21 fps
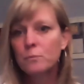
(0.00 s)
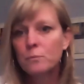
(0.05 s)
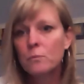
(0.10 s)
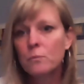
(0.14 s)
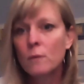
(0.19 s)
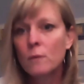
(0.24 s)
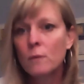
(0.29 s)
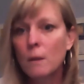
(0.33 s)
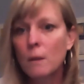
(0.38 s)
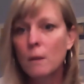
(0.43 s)

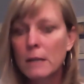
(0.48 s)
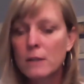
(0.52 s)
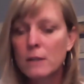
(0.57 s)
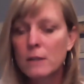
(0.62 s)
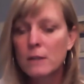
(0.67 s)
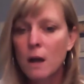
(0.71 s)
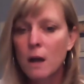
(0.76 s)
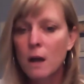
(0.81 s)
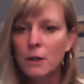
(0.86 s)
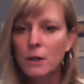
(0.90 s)
my
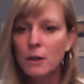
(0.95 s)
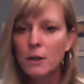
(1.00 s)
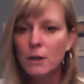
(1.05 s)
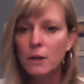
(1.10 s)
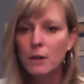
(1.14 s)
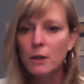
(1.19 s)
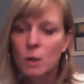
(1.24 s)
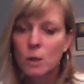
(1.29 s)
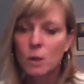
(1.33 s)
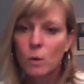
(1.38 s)
daughter.
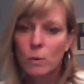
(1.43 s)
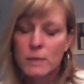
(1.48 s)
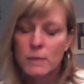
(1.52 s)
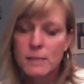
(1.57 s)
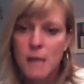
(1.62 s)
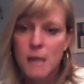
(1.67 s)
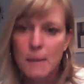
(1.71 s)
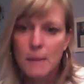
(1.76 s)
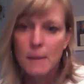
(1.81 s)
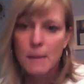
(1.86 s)
We
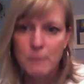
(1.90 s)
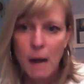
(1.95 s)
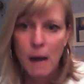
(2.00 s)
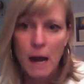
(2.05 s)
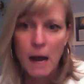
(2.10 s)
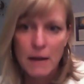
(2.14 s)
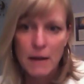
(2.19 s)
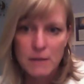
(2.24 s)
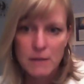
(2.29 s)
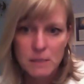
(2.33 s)
stopped by
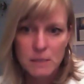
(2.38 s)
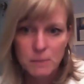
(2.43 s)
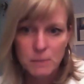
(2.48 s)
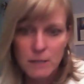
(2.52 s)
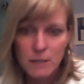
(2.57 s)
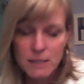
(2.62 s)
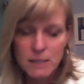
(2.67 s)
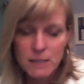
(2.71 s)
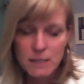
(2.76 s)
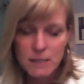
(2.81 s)
this place
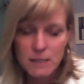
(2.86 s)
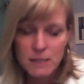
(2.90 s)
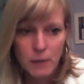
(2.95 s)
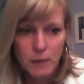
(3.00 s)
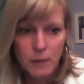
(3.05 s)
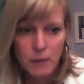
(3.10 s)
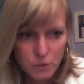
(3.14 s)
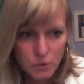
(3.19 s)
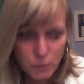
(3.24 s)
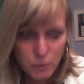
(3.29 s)
where
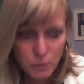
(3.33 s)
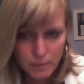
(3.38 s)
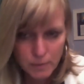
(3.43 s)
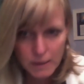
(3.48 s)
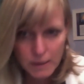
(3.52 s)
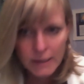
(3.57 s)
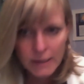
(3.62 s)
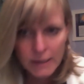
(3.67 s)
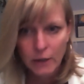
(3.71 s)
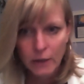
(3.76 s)
we've been
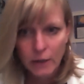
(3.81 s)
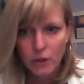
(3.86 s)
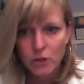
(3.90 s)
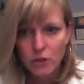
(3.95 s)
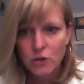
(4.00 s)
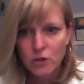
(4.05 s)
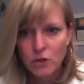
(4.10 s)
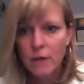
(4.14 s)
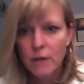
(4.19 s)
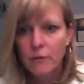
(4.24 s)
getting our
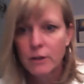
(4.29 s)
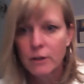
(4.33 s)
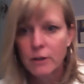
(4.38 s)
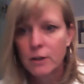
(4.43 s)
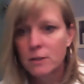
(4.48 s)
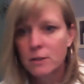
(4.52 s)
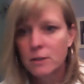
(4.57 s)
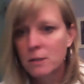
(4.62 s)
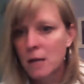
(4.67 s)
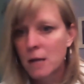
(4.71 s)
tree every year.
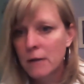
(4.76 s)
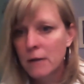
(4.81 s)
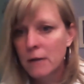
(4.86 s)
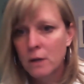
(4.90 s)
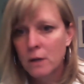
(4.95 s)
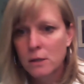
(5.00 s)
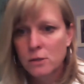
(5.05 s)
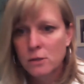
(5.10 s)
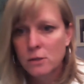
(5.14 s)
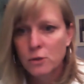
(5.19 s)
It's kind of a long
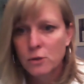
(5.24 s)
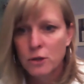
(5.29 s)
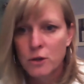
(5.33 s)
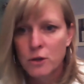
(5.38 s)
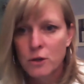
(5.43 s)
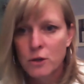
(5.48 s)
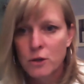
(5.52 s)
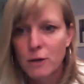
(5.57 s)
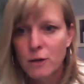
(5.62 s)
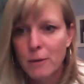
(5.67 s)
story. You can
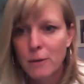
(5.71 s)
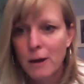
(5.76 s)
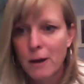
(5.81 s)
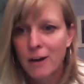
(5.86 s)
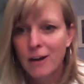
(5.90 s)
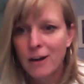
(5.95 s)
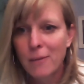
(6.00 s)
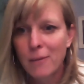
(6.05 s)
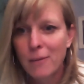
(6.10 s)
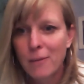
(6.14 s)
read about it on
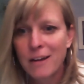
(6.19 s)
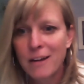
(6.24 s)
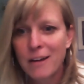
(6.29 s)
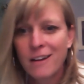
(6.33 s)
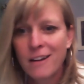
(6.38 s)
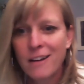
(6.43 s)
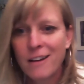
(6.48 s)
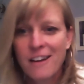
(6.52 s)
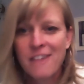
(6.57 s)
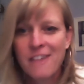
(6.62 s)
my
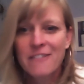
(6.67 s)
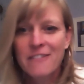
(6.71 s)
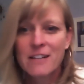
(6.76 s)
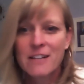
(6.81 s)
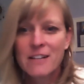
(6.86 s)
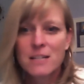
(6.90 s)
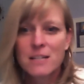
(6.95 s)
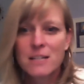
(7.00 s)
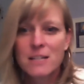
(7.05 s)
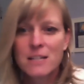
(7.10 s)

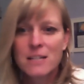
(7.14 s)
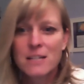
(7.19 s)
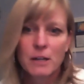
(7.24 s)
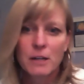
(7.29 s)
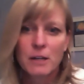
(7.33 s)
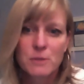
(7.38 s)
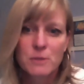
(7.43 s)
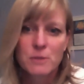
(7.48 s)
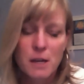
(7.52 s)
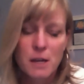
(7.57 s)
Facebook page.
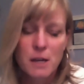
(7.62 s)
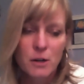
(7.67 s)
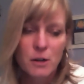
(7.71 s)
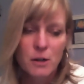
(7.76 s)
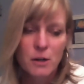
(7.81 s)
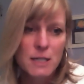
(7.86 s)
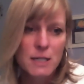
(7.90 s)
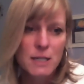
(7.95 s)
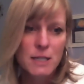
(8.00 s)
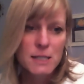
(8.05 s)
It was kind of
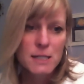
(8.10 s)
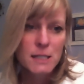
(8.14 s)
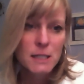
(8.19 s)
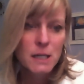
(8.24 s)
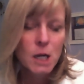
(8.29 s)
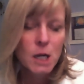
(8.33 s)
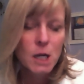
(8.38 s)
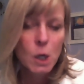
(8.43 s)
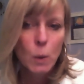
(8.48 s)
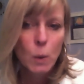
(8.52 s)
crazy.
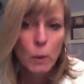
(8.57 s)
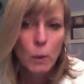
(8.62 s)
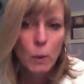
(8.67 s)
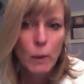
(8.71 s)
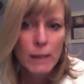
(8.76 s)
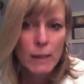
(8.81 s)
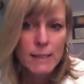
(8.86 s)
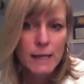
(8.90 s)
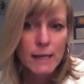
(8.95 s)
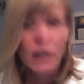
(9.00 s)
We went
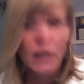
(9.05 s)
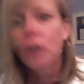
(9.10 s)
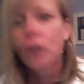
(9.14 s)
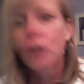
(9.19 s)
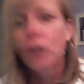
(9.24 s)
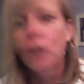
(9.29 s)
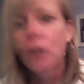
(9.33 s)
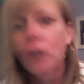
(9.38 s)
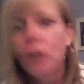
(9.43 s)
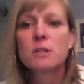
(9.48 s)
to get our
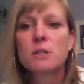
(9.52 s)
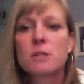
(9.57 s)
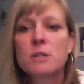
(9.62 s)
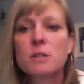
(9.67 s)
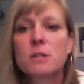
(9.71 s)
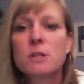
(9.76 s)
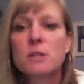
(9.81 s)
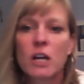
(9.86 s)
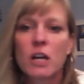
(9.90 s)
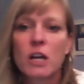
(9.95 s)
Christmas
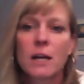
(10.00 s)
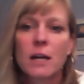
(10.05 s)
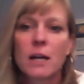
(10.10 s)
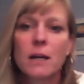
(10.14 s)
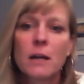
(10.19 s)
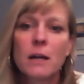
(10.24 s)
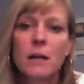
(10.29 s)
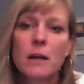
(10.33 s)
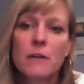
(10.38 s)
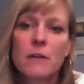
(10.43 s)
tree
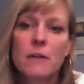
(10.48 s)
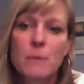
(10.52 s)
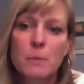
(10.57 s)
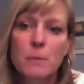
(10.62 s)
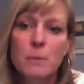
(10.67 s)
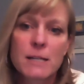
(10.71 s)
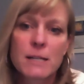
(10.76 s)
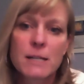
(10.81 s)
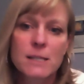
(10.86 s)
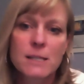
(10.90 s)
from the
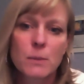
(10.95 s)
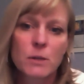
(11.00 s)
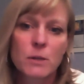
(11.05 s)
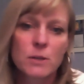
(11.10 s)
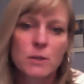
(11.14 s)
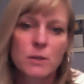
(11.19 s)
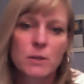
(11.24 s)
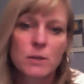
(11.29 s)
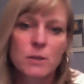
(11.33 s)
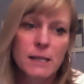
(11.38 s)
place that we used
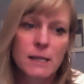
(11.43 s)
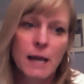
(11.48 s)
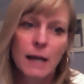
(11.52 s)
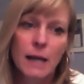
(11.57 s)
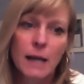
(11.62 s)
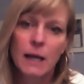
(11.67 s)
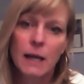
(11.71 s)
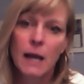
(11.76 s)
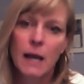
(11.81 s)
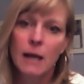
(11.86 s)
to get it,
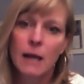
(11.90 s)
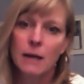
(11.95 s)
and